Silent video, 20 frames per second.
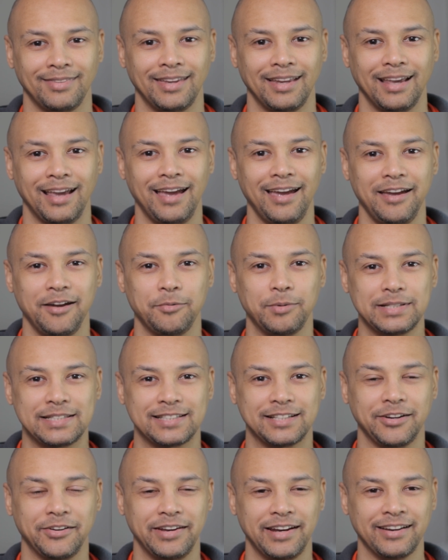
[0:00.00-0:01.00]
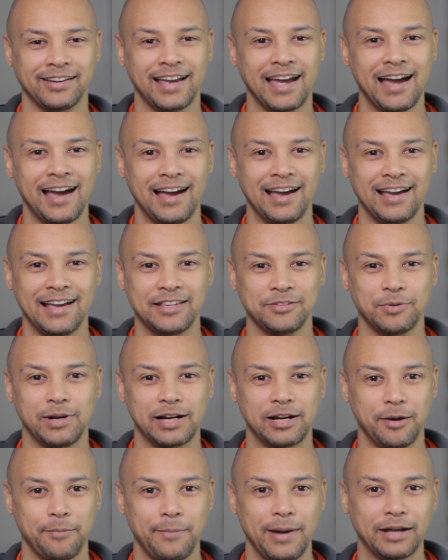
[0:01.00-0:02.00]
Hey, what's going on guys?
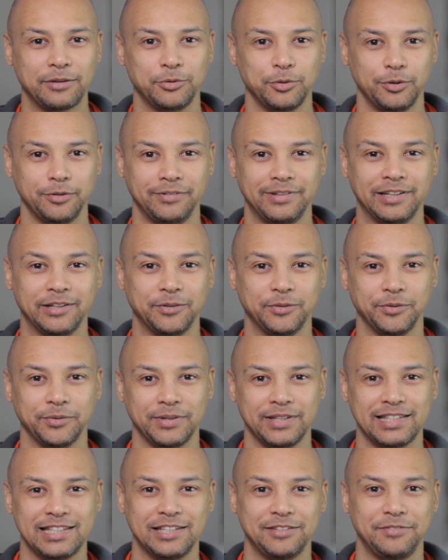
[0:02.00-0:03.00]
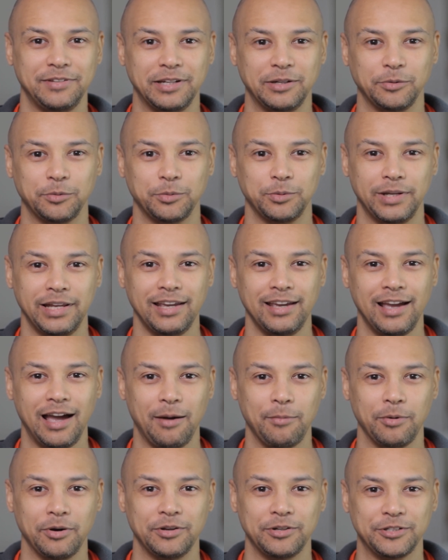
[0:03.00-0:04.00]
Welcome back to a new video. In this video today,
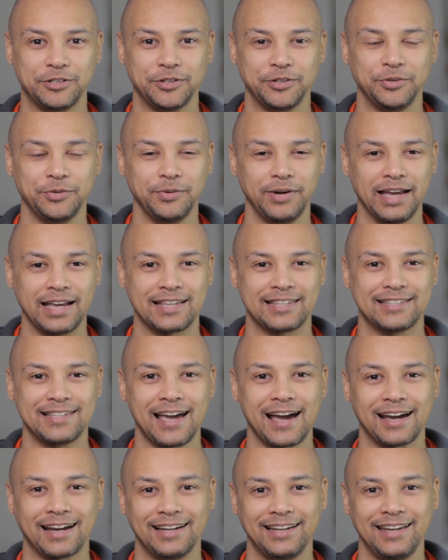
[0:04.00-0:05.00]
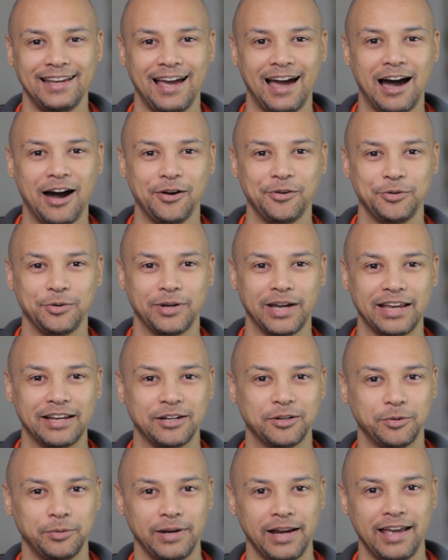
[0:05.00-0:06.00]
I'm gonna show you exactly how you
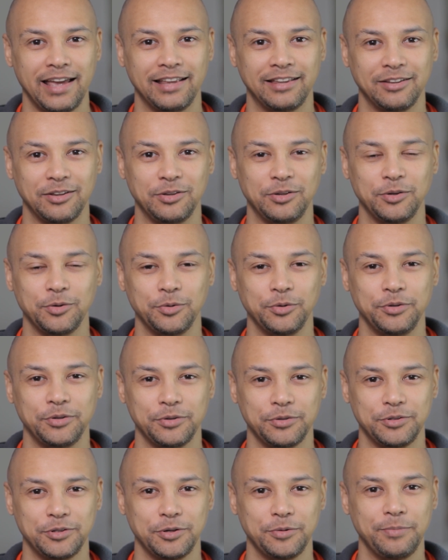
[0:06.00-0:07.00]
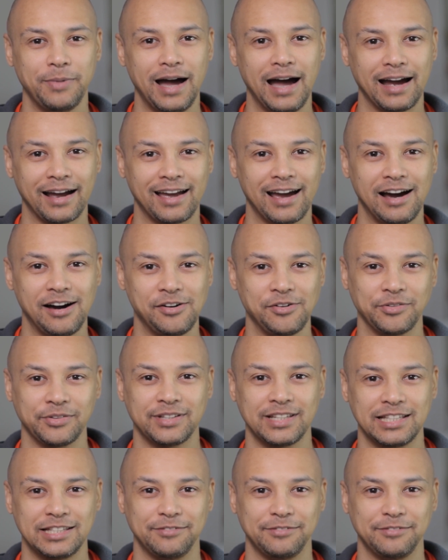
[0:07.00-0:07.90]
can create a new YouTube account.